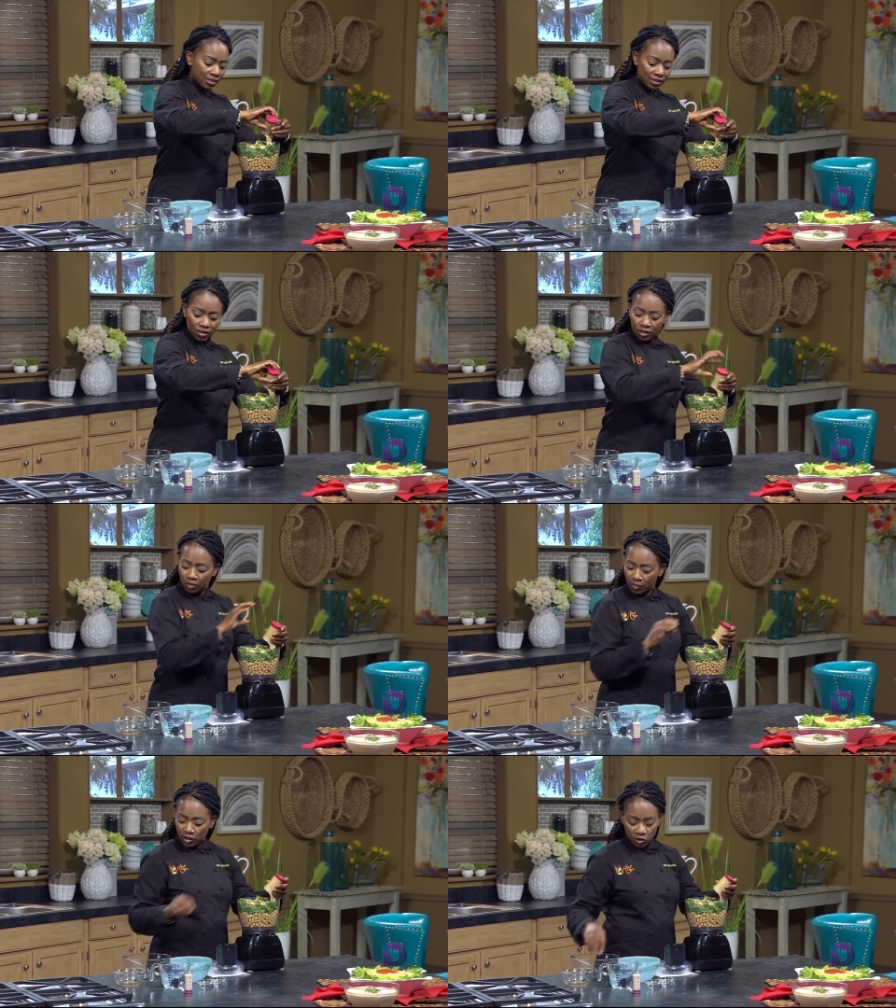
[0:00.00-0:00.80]
Let's get
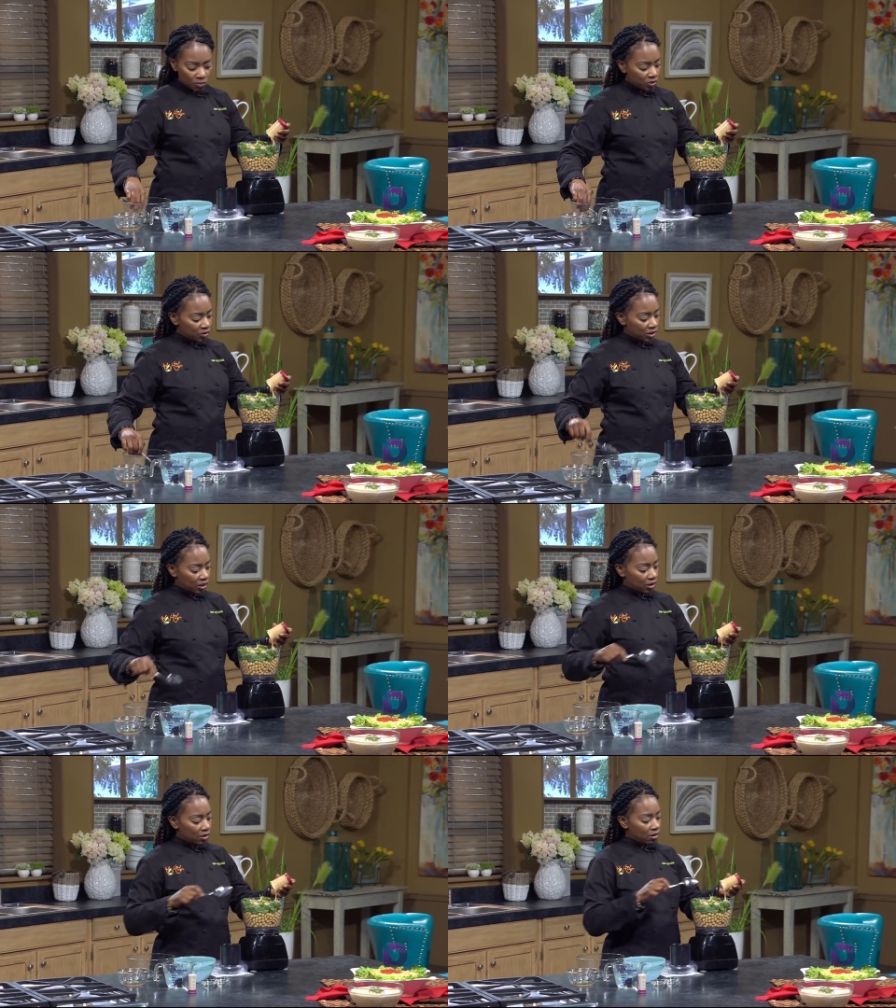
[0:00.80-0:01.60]
my spoon and
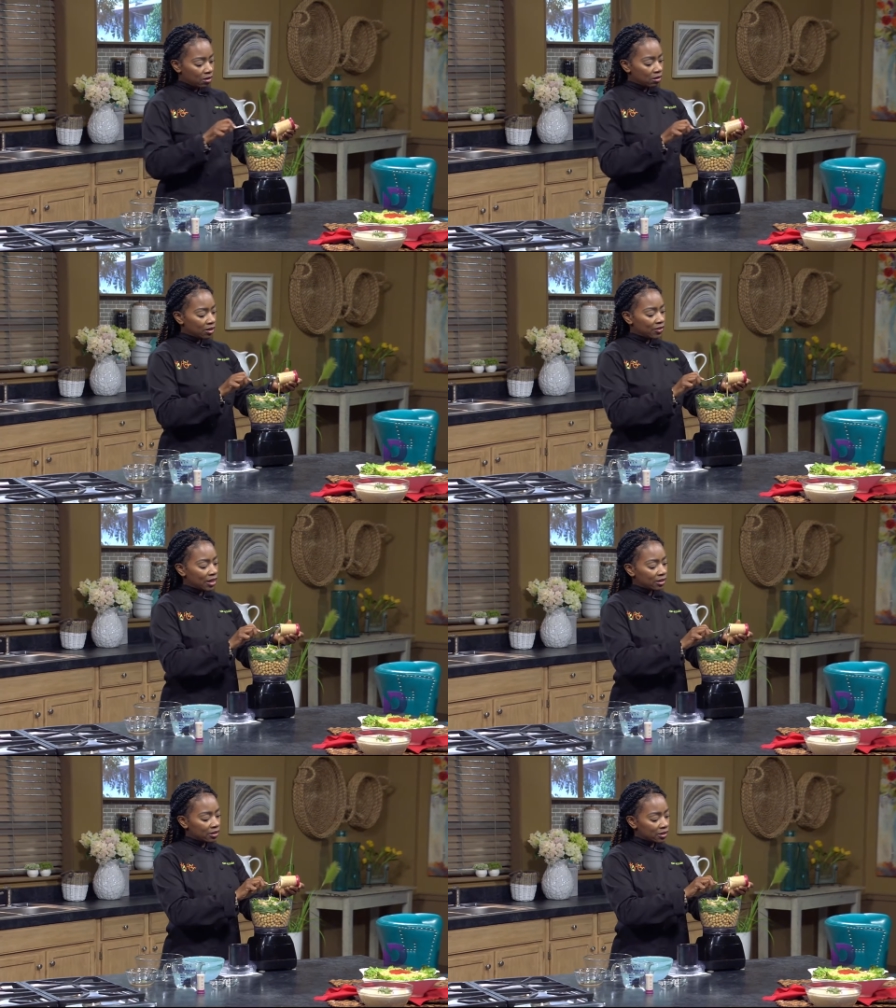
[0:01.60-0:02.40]
get all of
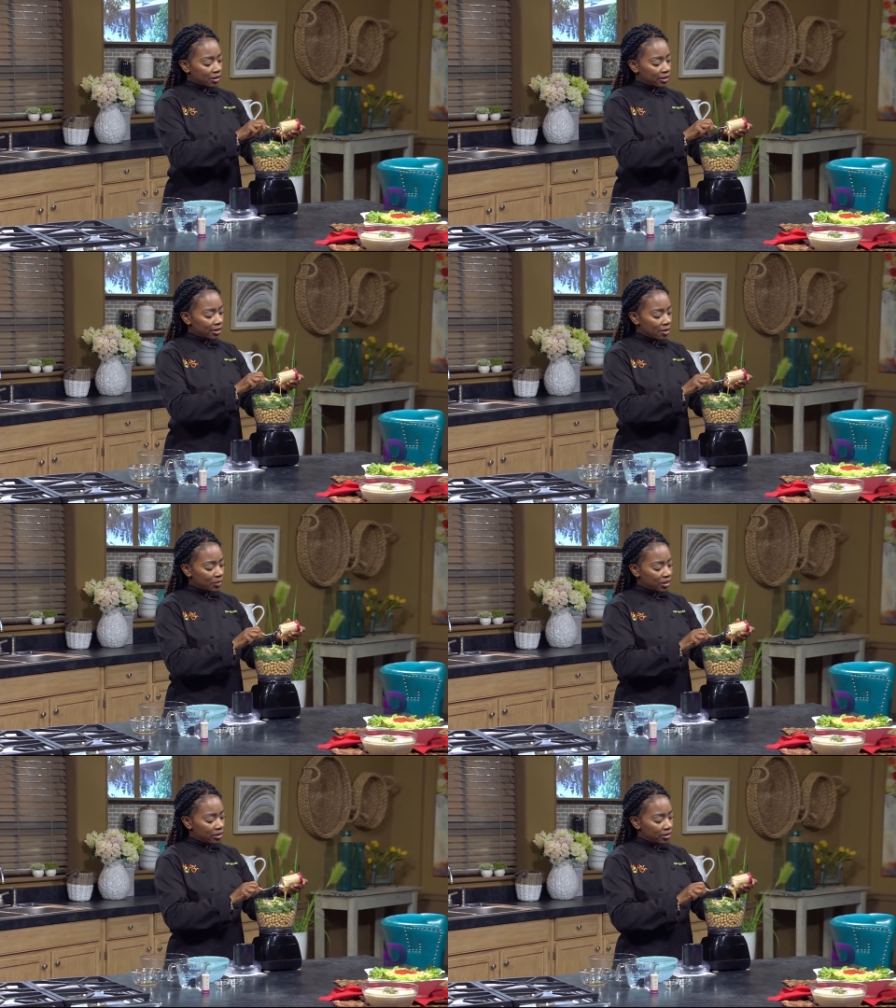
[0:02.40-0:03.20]
that
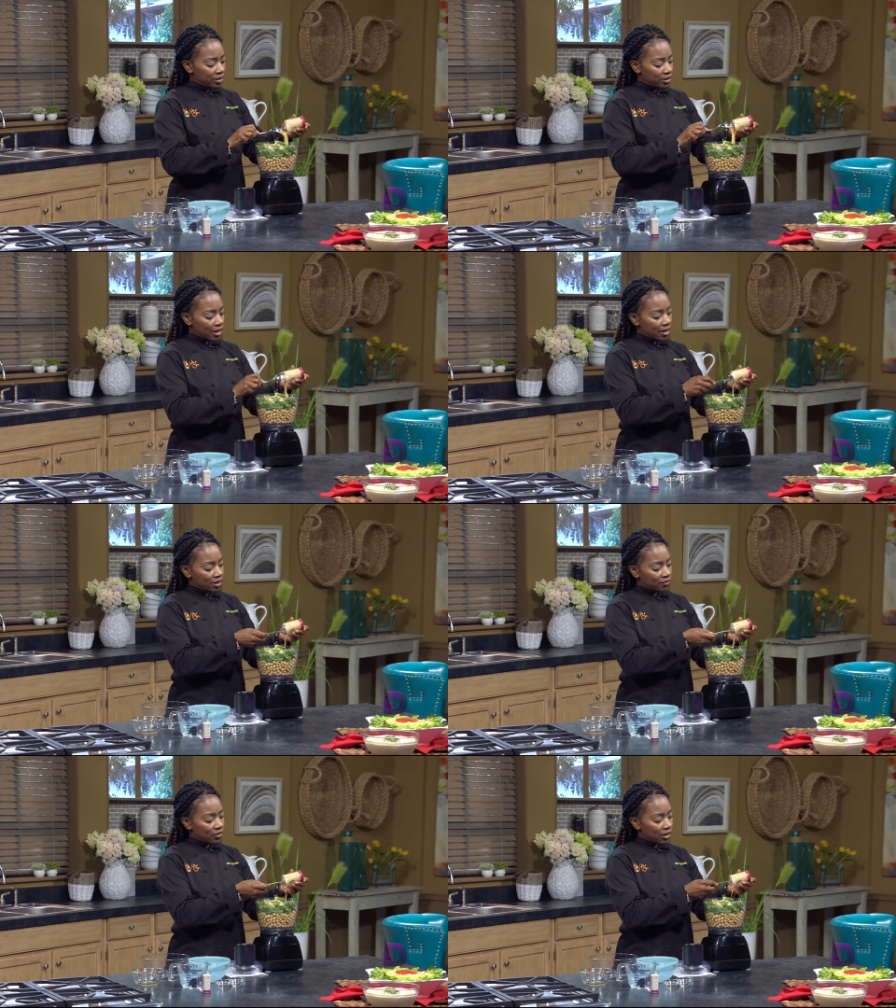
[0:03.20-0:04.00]
yummy goodness out
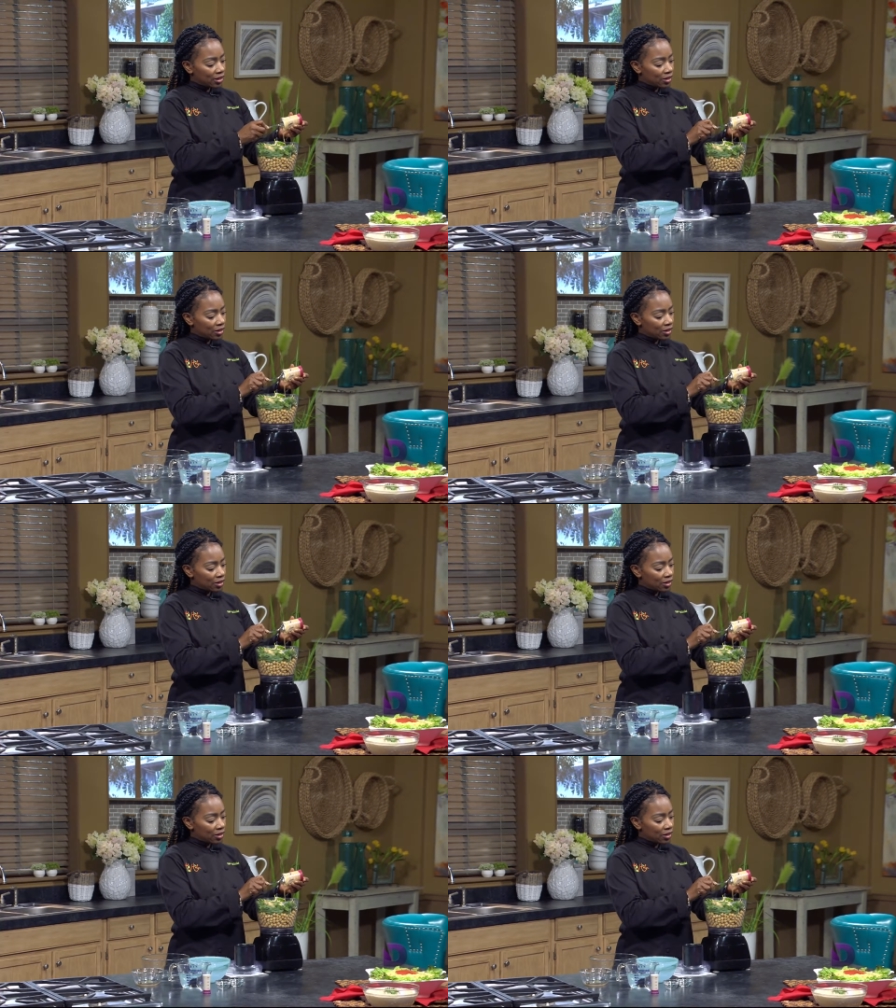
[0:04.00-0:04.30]
of there.